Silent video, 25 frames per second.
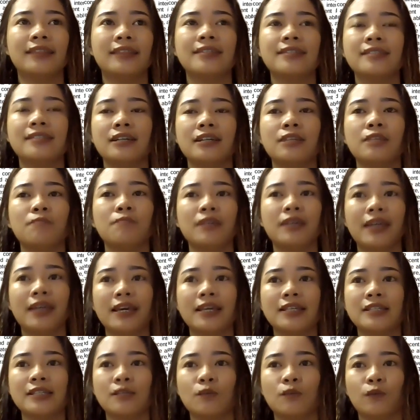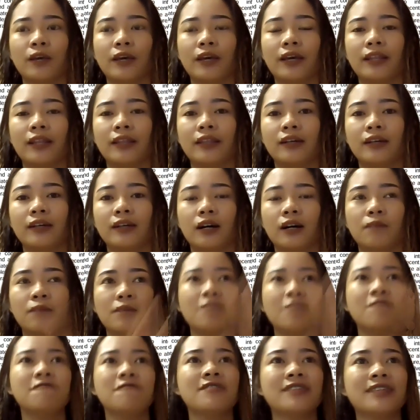is that the study begins with
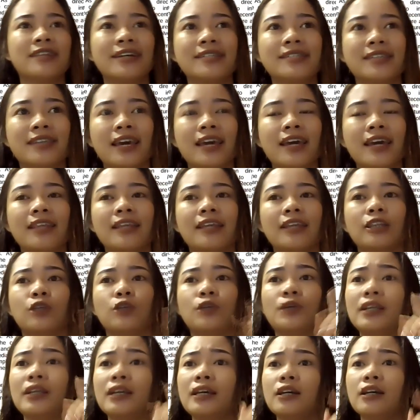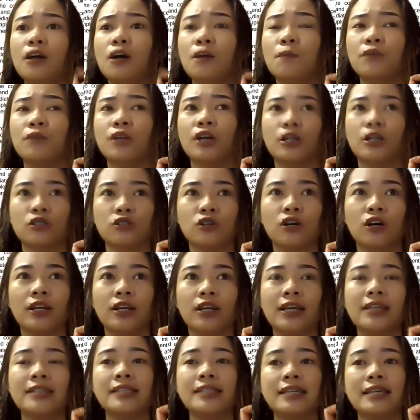emphasizing that reading
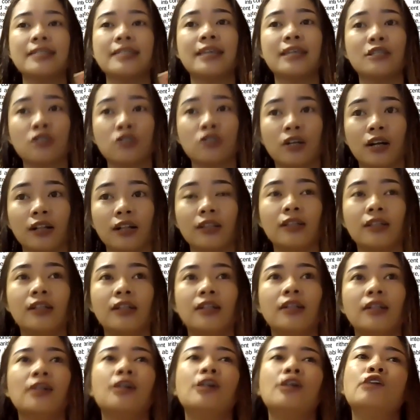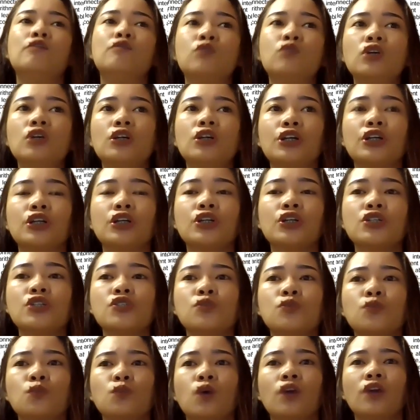comprehension is essential for
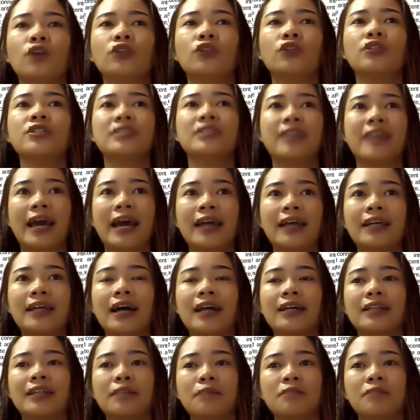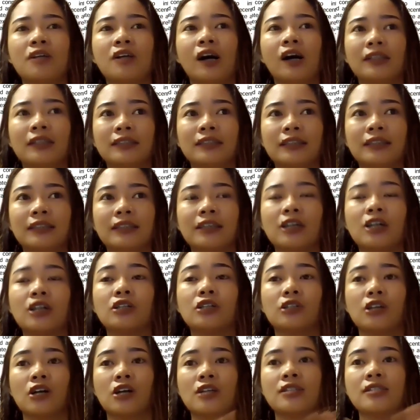learners to understand academic content
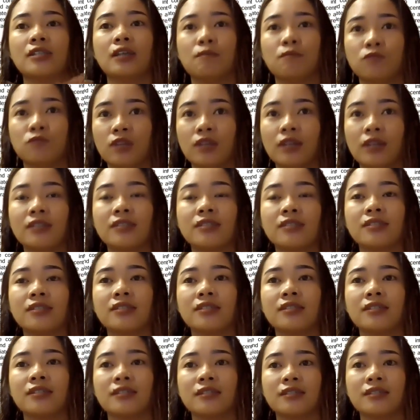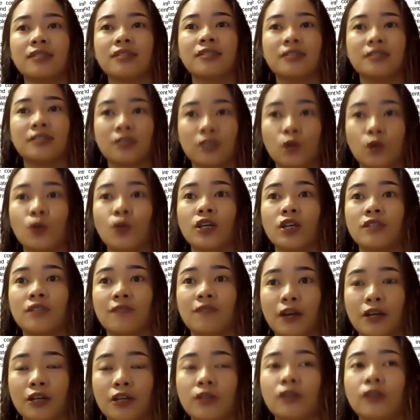across subjects. So
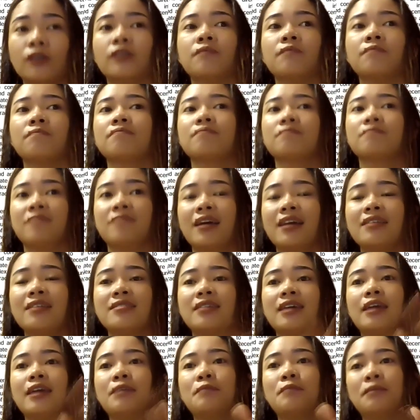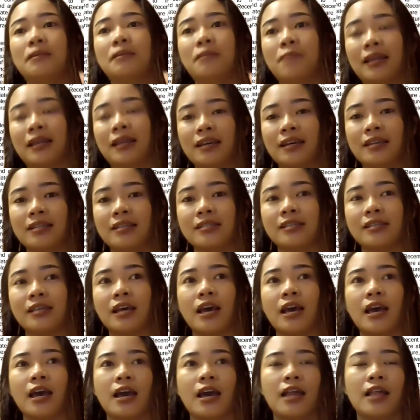it's very good. Next, in
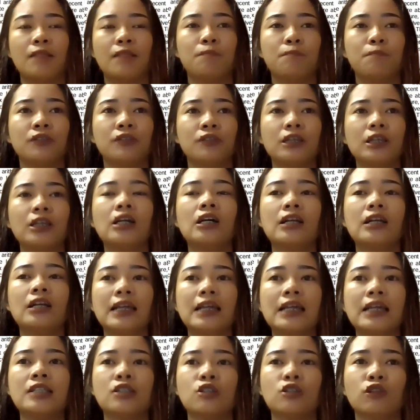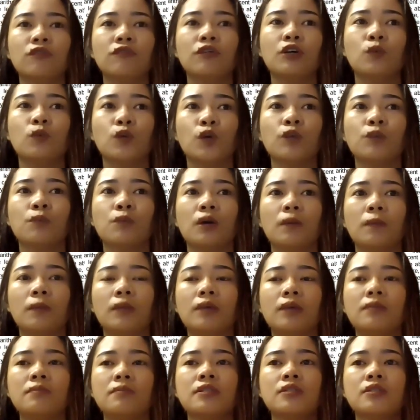mathematics, particularly in solving word
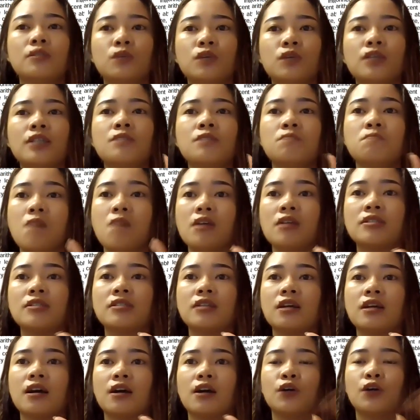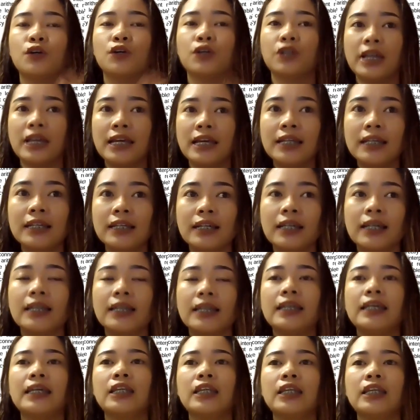problems, students must read,
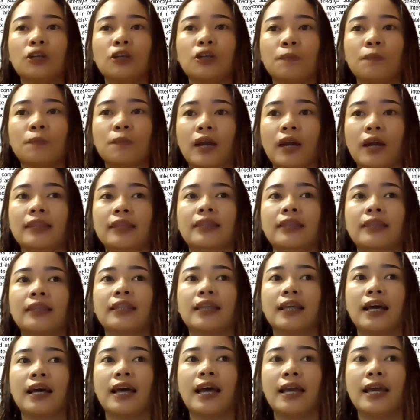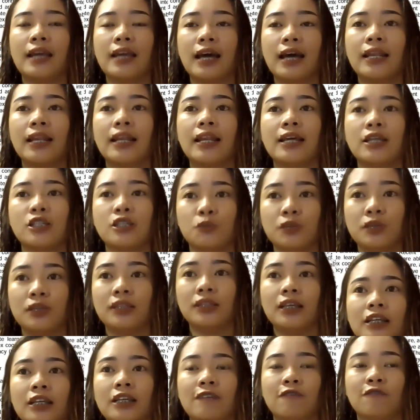interpret, and analyze
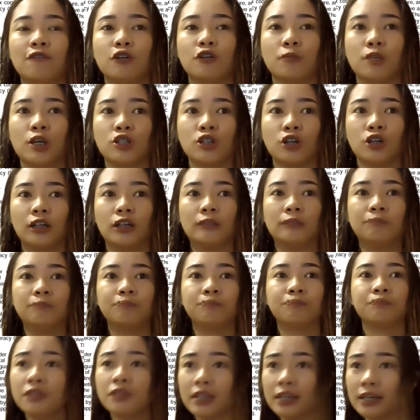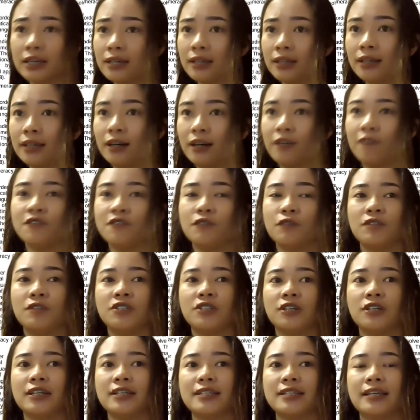written information. Number three
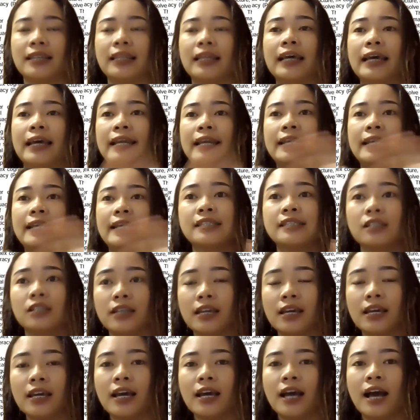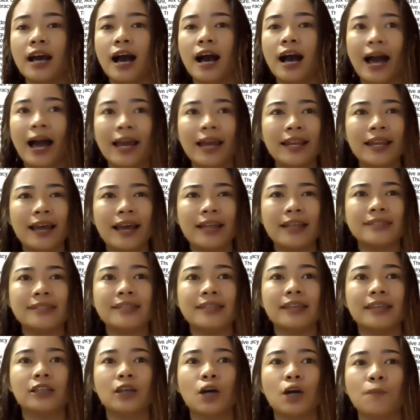observation is that the study
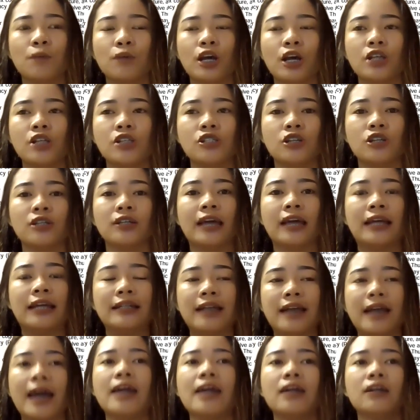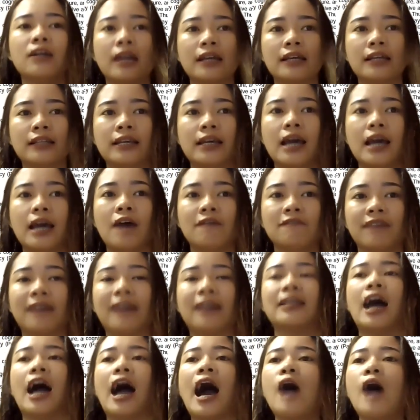highlights that comprehension can directly
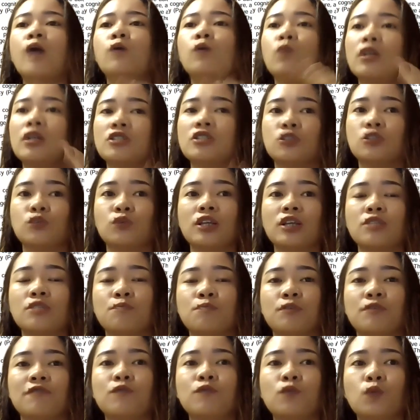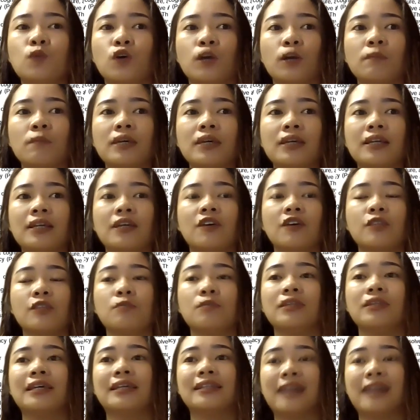affect how well students perform in
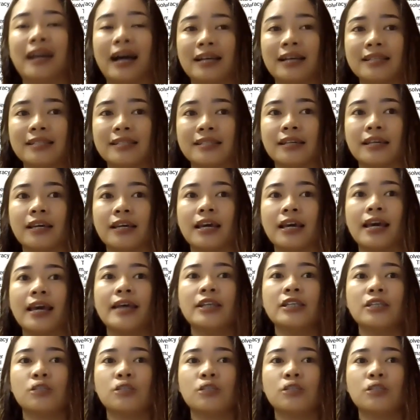arithmetic tasks,